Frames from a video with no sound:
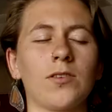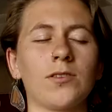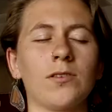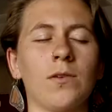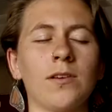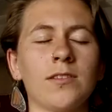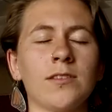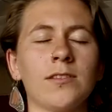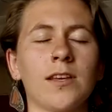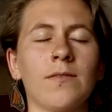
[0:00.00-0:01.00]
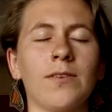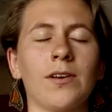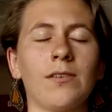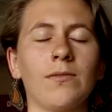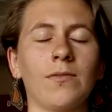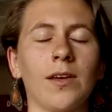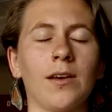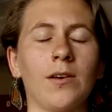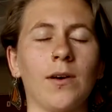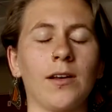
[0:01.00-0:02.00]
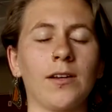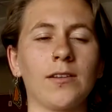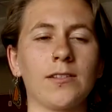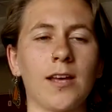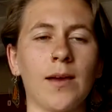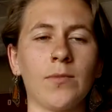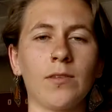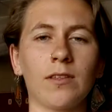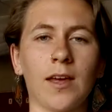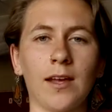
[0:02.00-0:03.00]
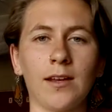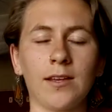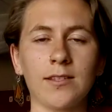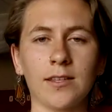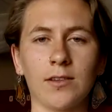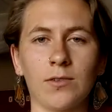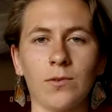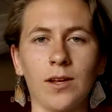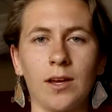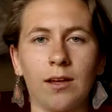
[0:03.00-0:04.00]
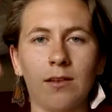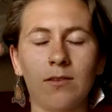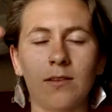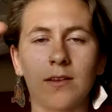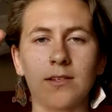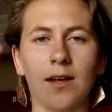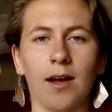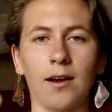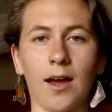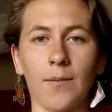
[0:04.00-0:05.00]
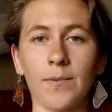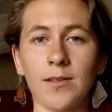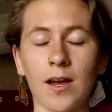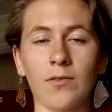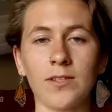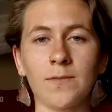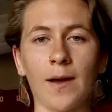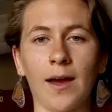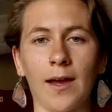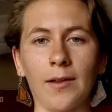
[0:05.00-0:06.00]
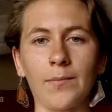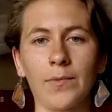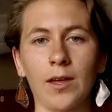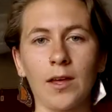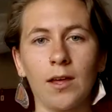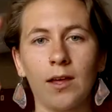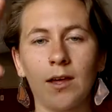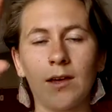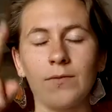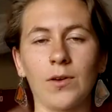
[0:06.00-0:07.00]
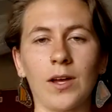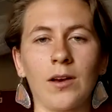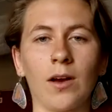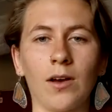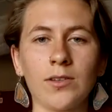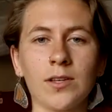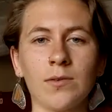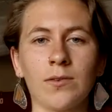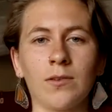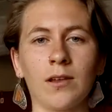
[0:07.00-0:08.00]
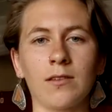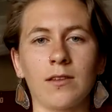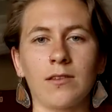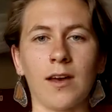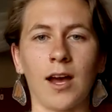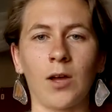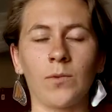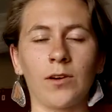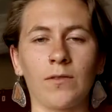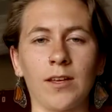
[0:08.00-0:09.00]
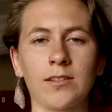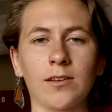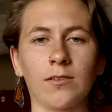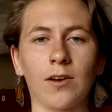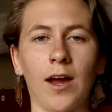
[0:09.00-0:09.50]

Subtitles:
And just notice and see if you can feel, while you're simultaneously tuning into this line up and down the spine, if you can also tune into the downward facing